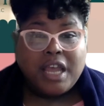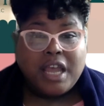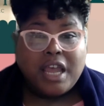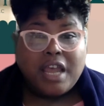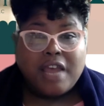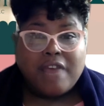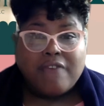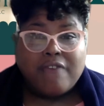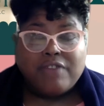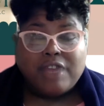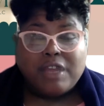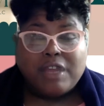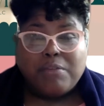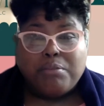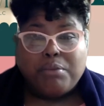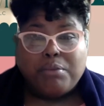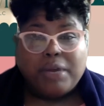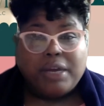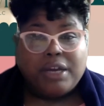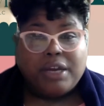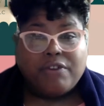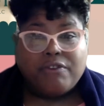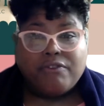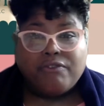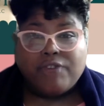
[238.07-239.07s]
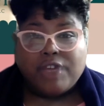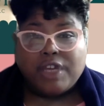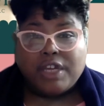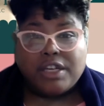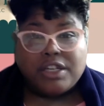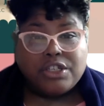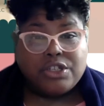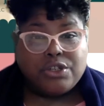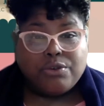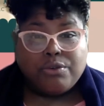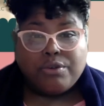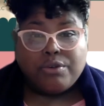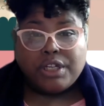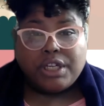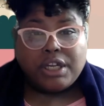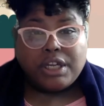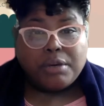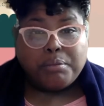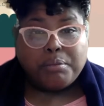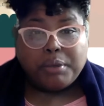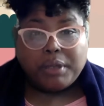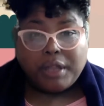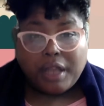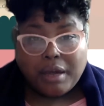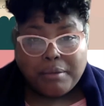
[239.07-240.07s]
if they break a finger doing your
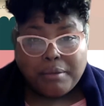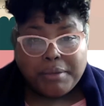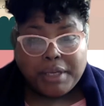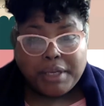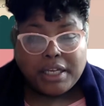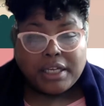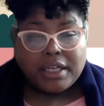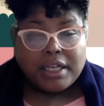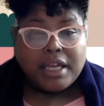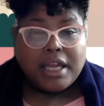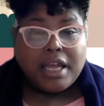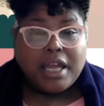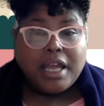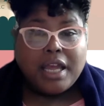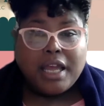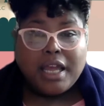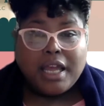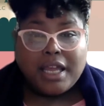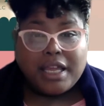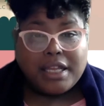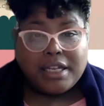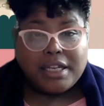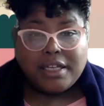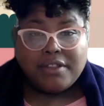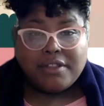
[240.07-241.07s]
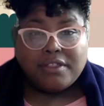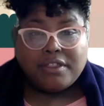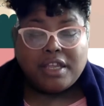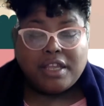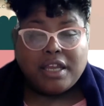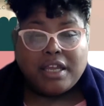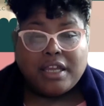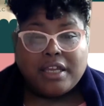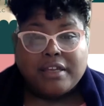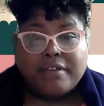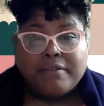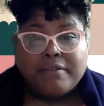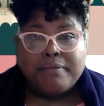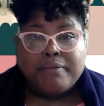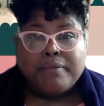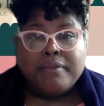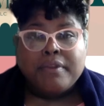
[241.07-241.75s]
plumbing, anything,